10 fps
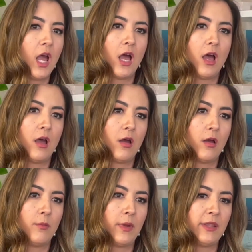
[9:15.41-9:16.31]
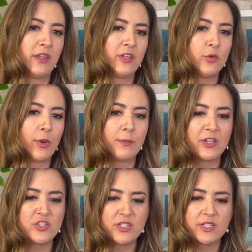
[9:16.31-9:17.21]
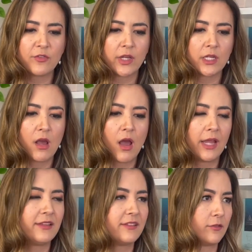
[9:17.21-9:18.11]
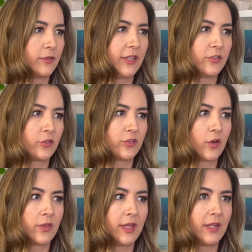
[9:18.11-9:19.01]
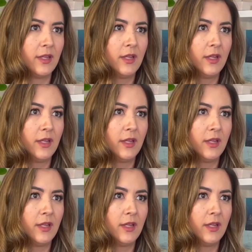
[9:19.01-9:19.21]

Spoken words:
And then you had mentioned different kinds of lasers. Are they